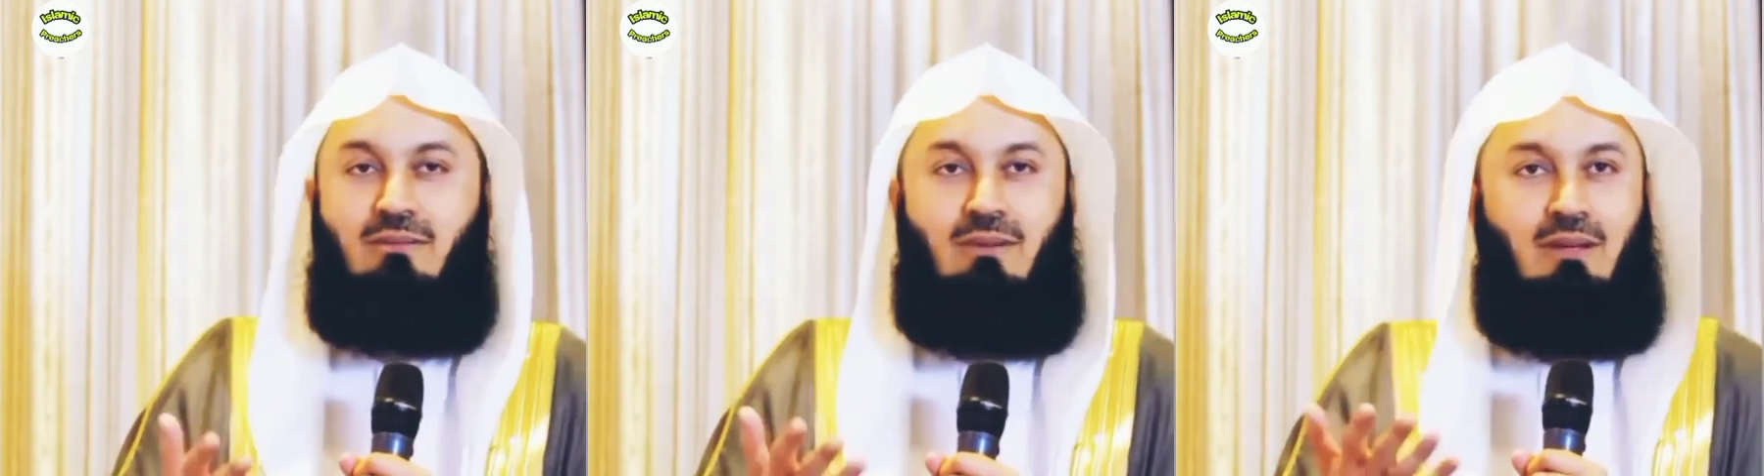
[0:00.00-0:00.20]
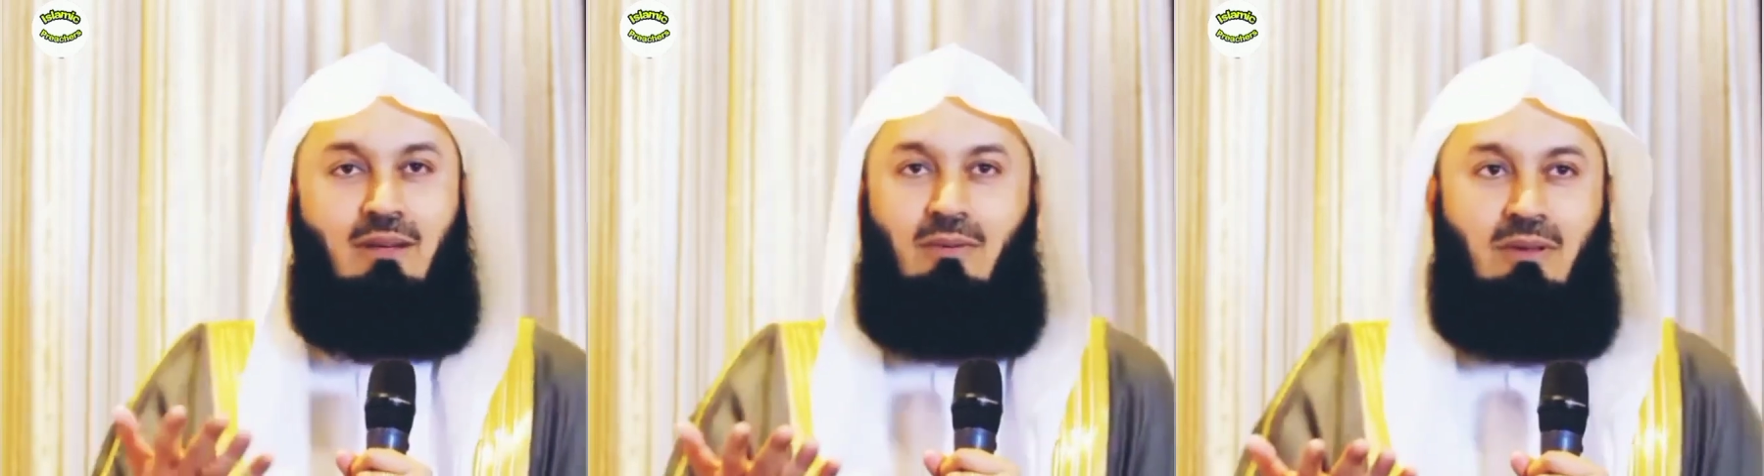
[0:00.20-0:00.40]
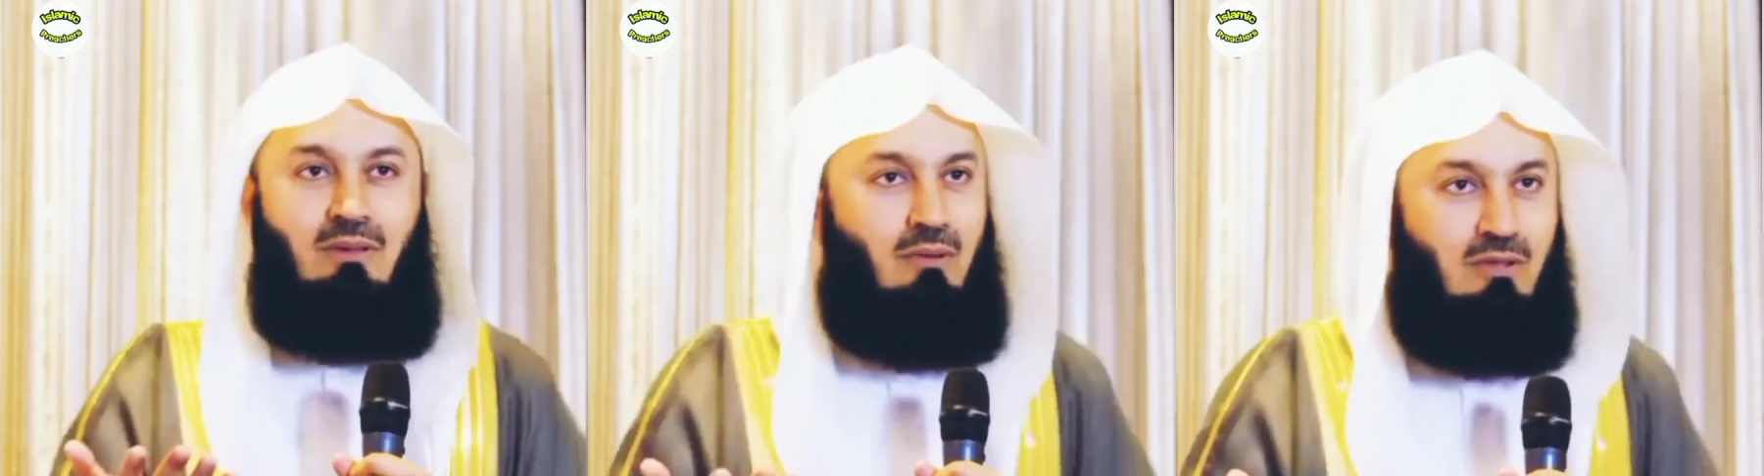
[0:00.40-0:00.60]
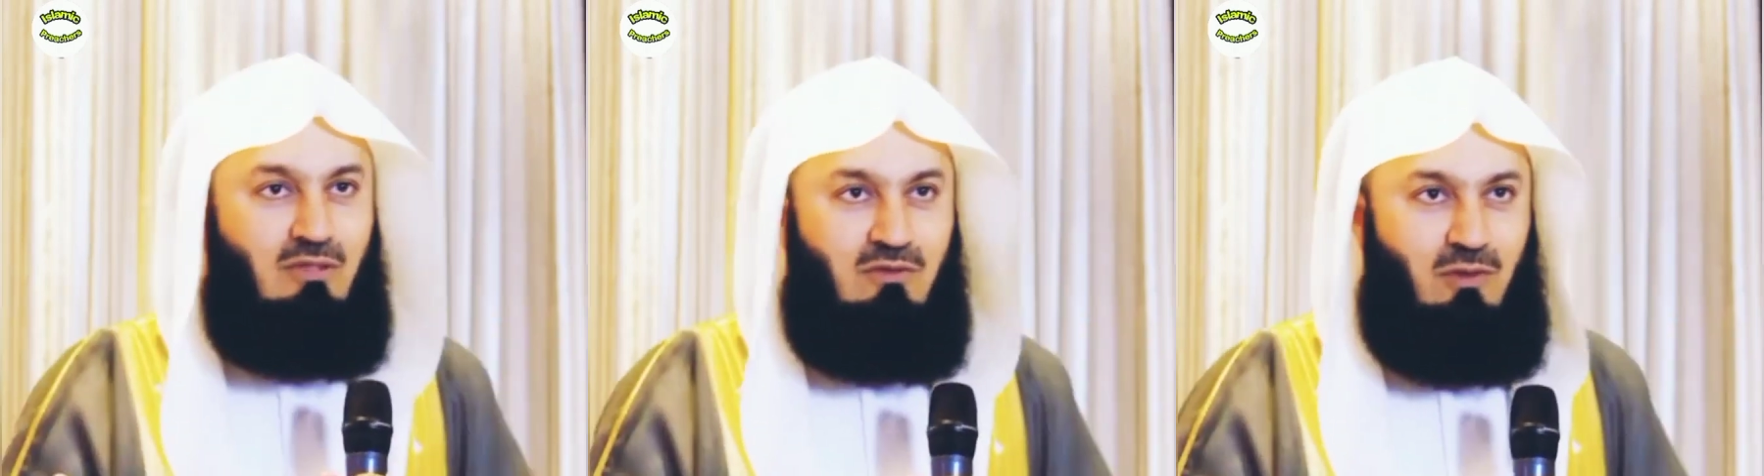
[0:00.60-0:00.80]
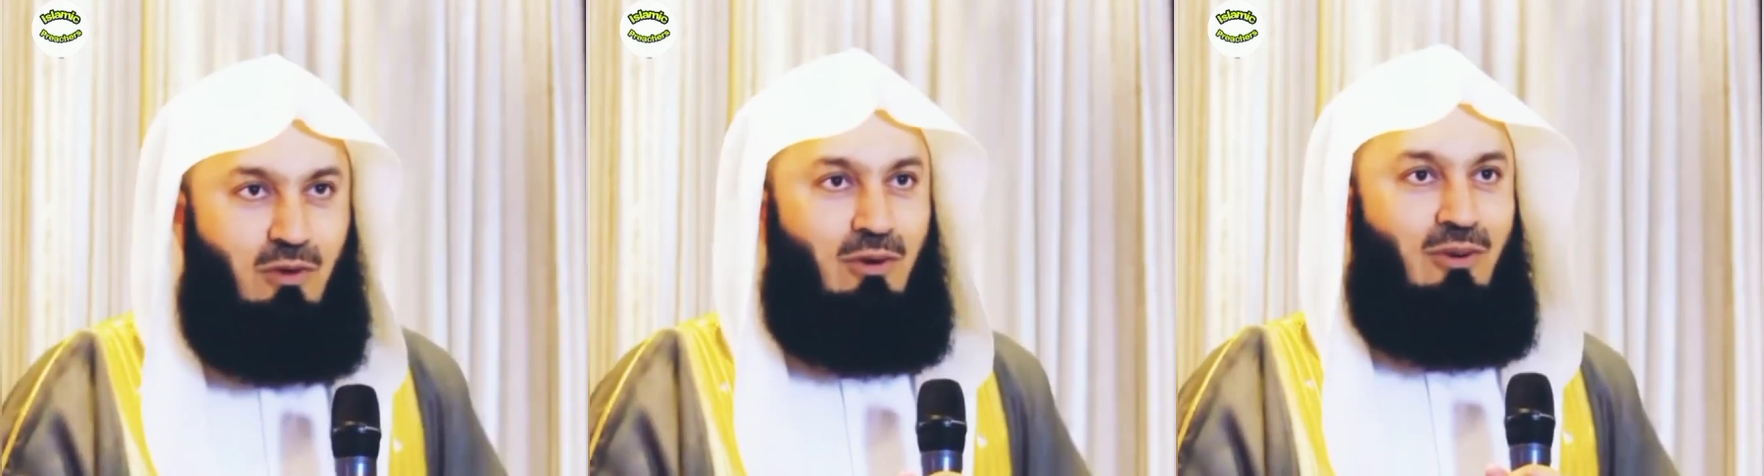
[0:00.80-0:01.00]
What do you want the looks
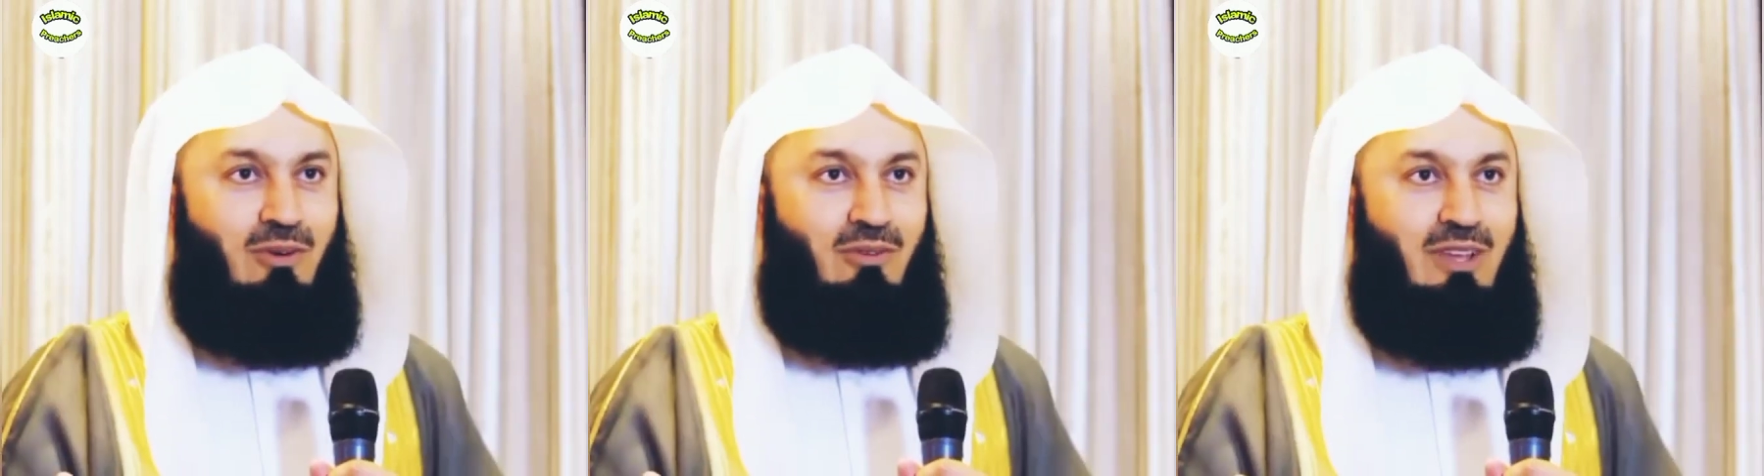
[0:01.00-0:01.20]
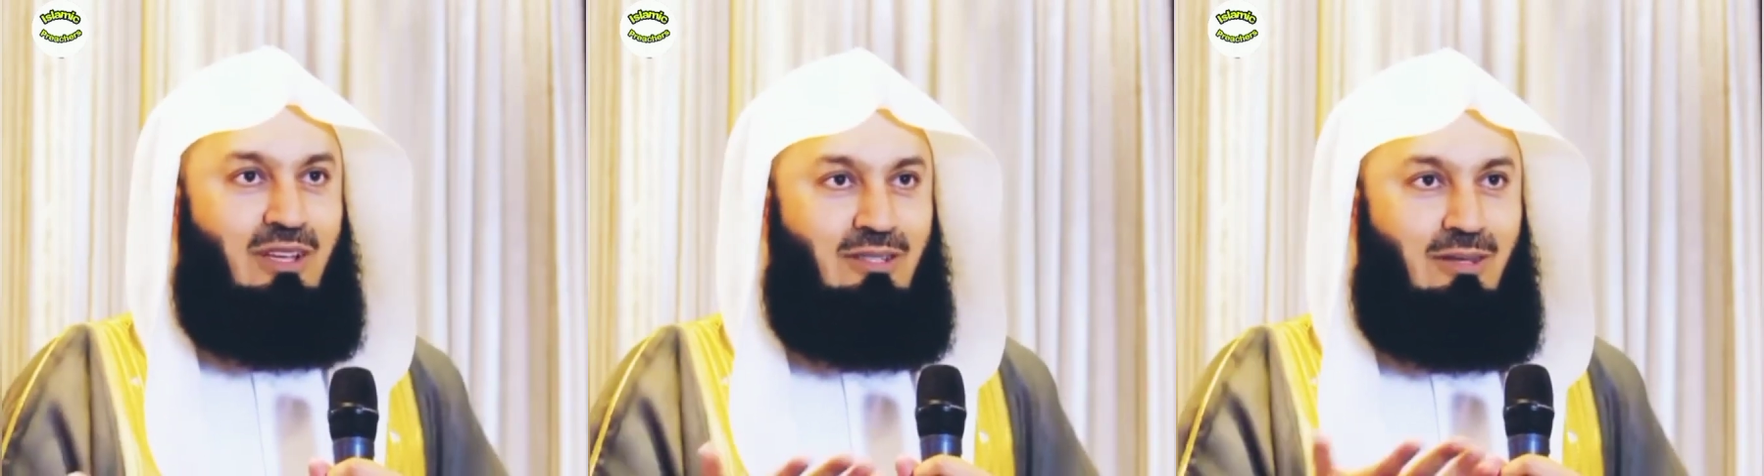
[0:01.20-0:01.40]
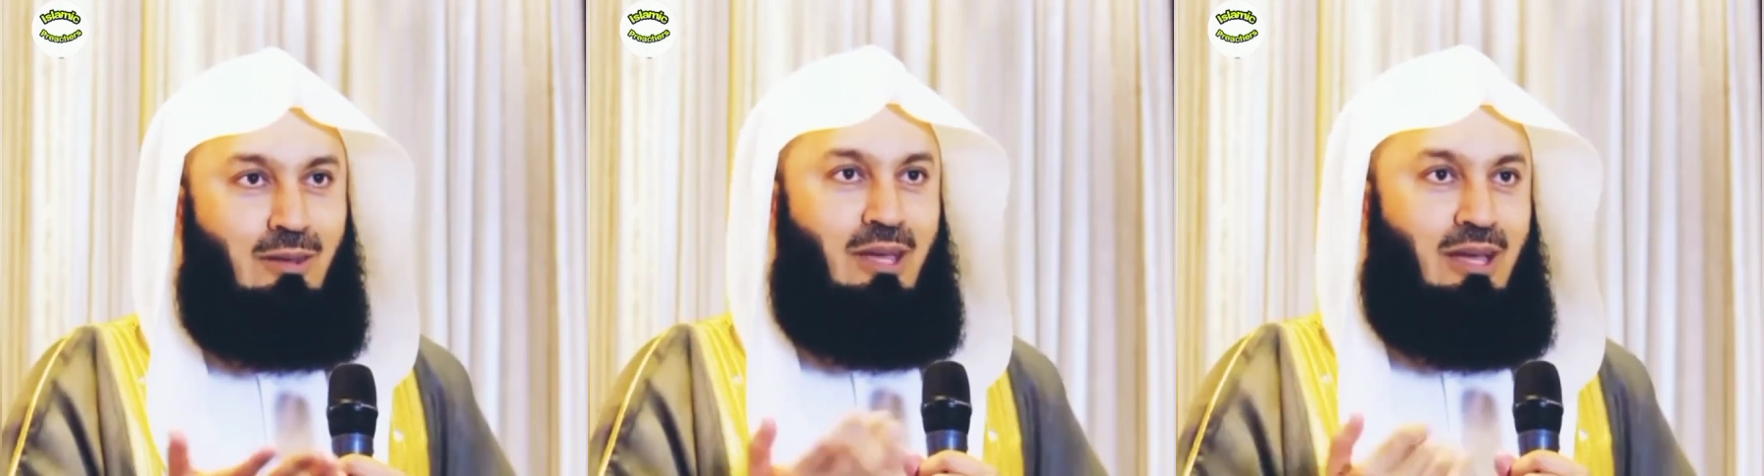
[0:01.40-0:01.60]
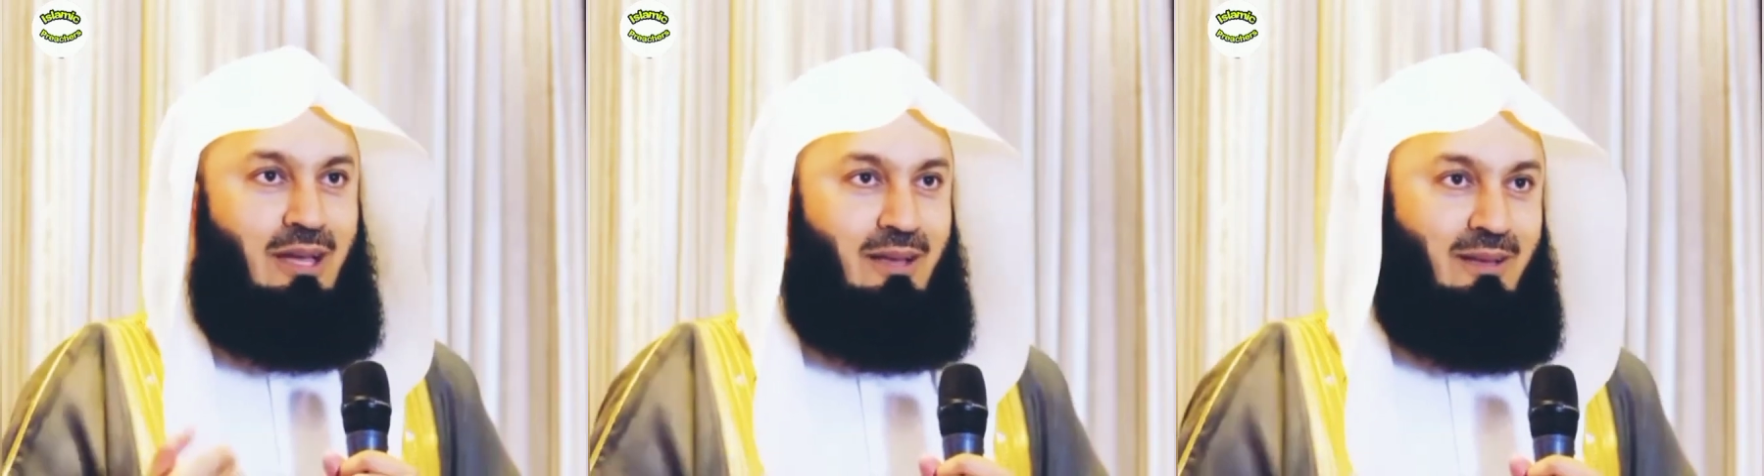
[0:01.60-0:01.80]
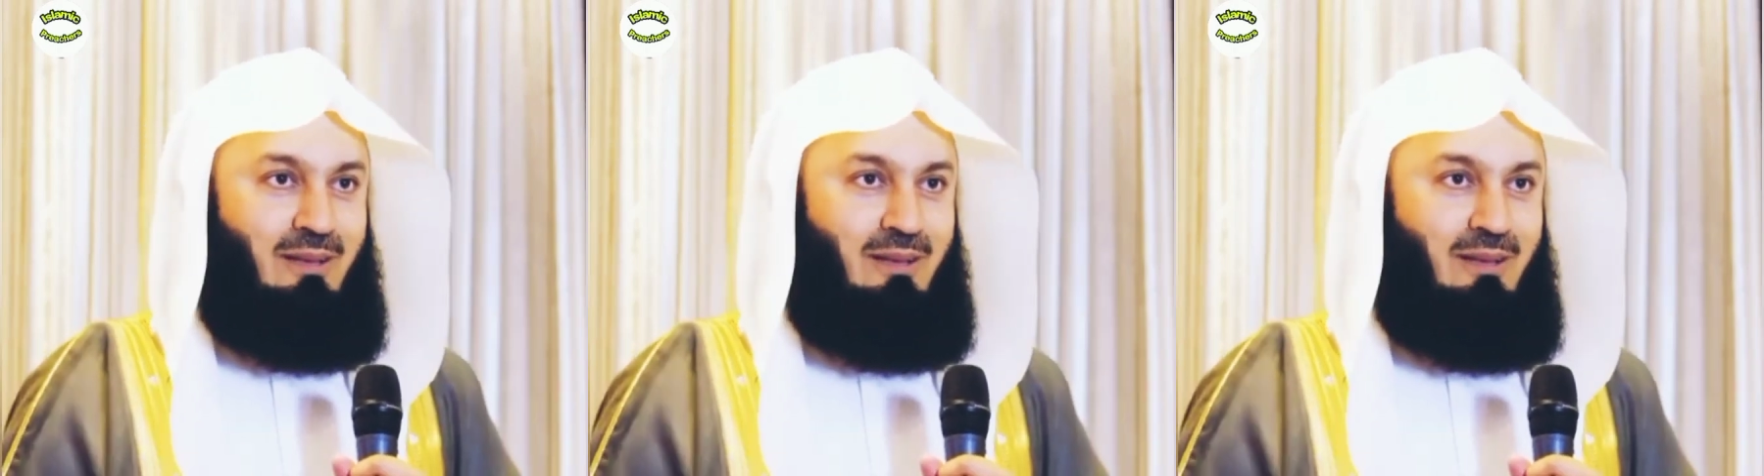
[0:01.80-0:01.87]
for? That's the thing.